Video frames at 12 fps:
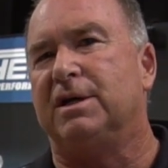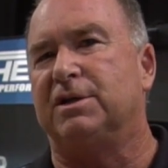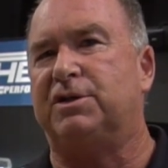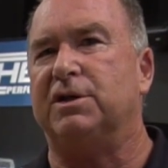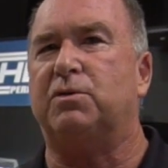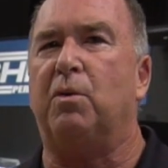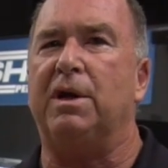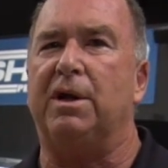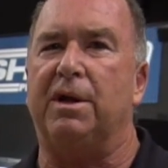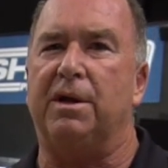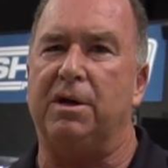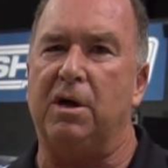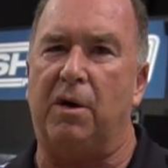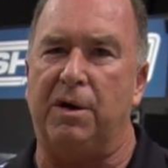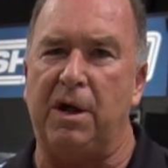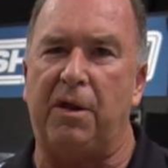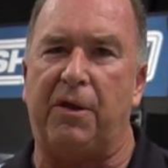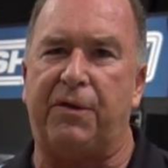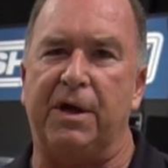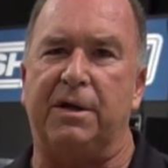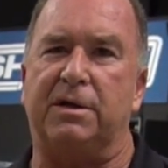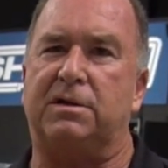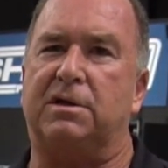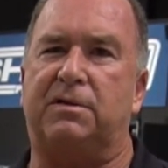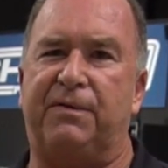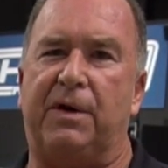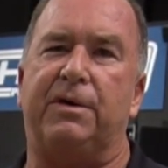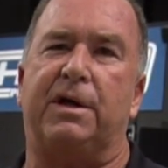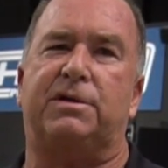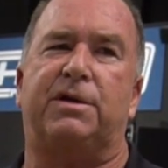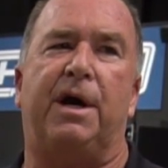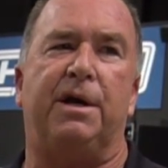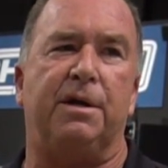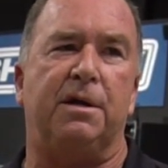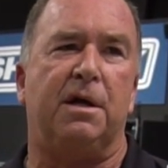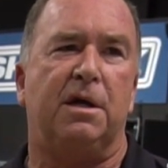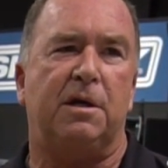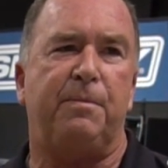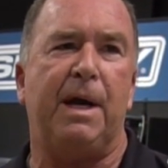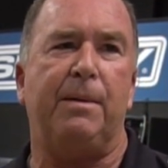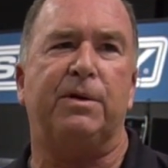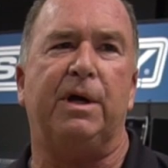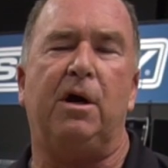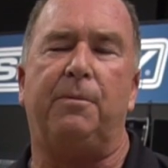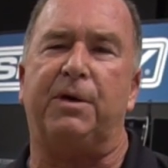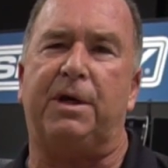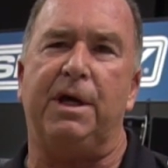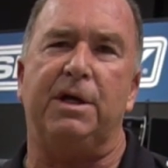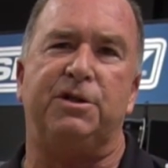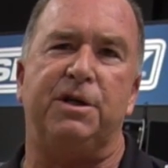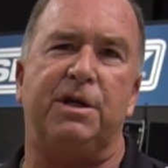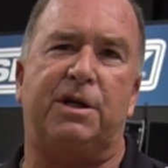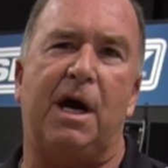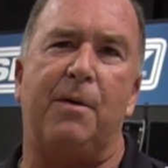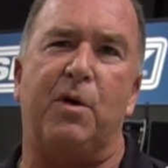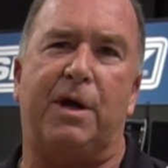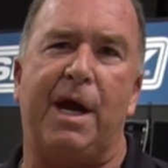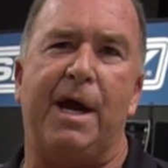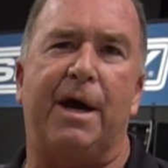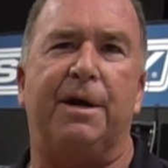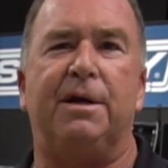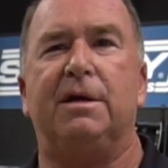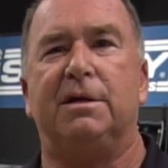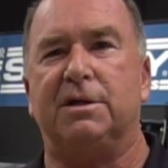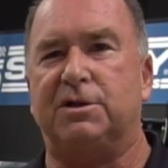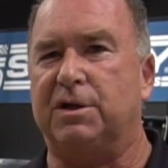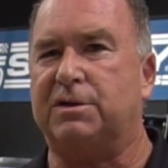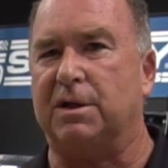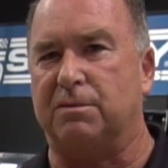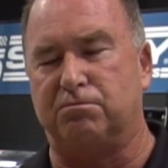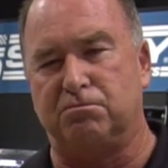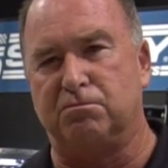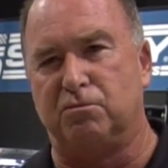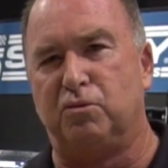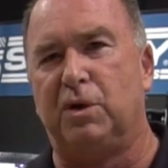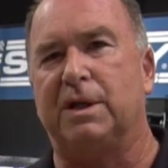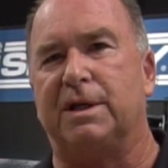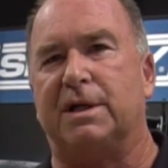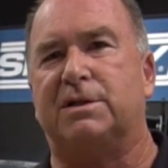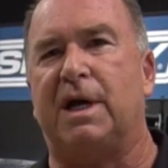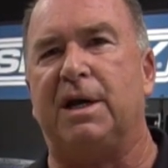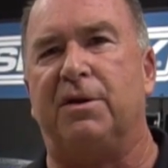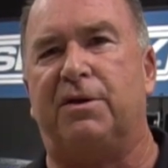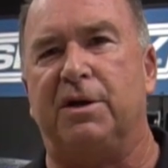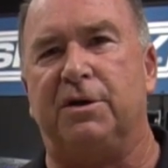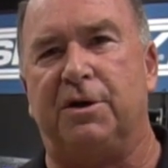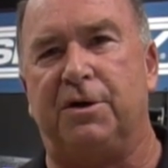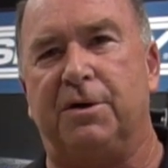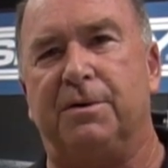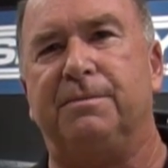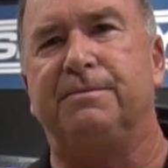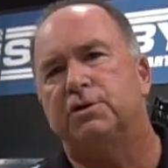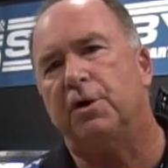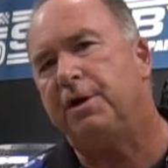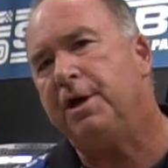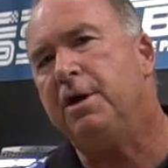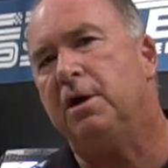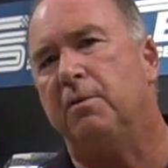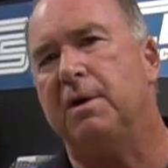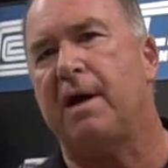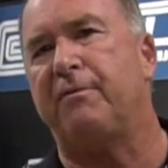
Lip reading: is just another thing that's just very exciting. To be able to help the kids anytime we can is just a really exciting thing to do. So to enter, we